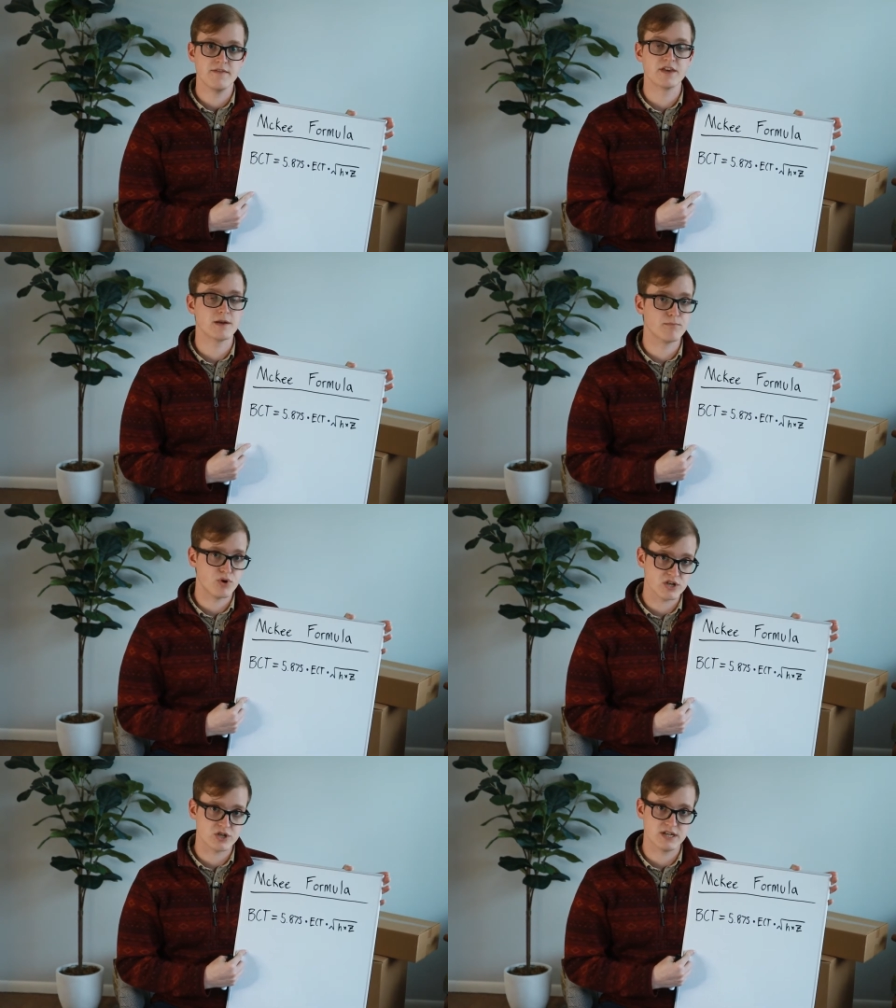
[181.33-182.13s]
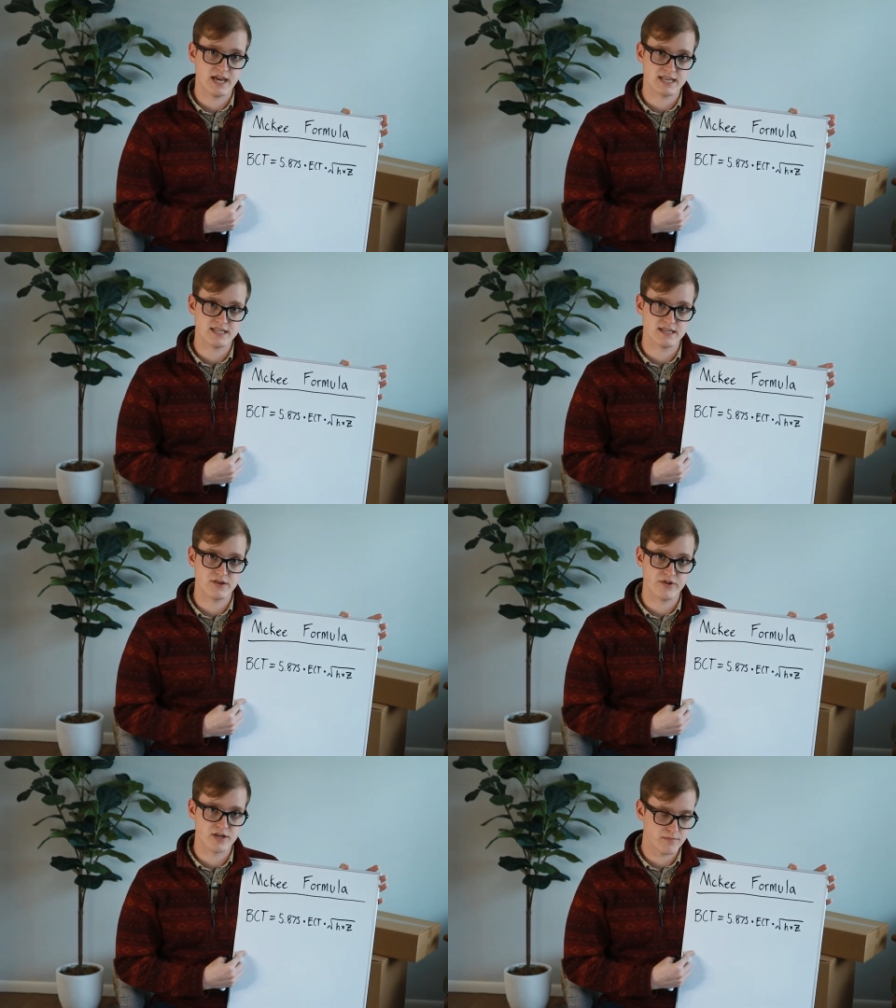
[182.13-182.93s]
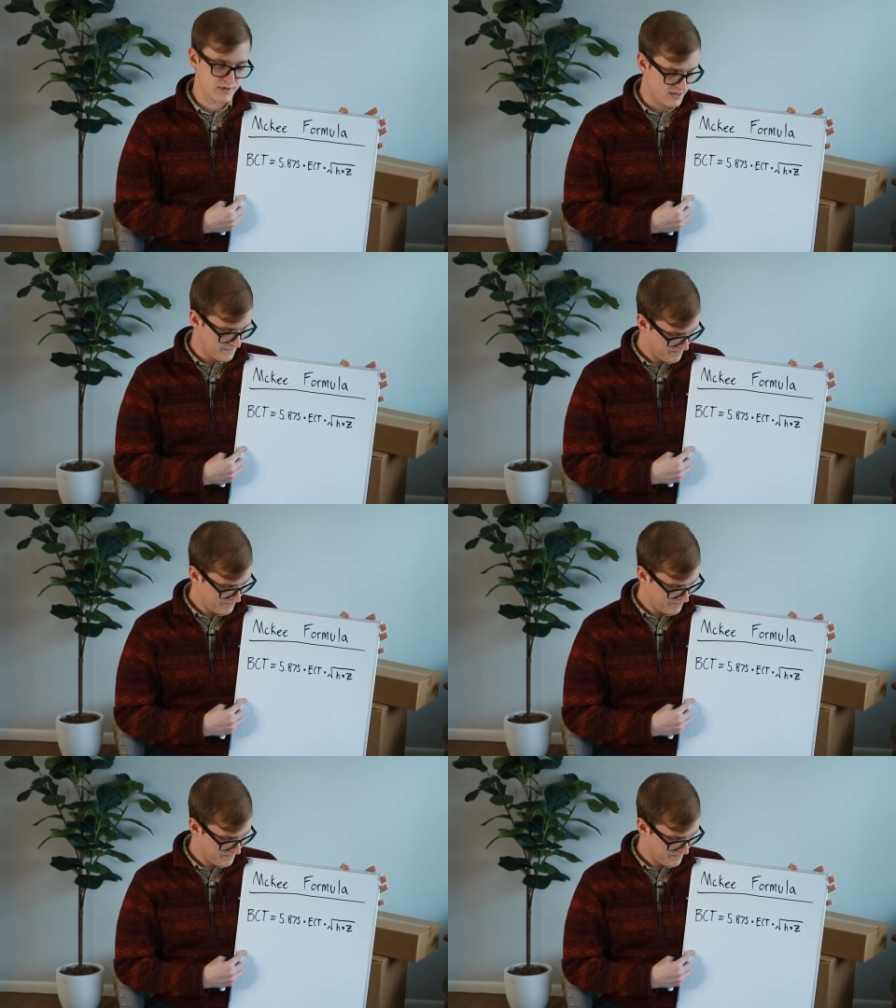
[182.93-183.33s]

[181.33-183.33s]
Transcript: the compression test is going to be.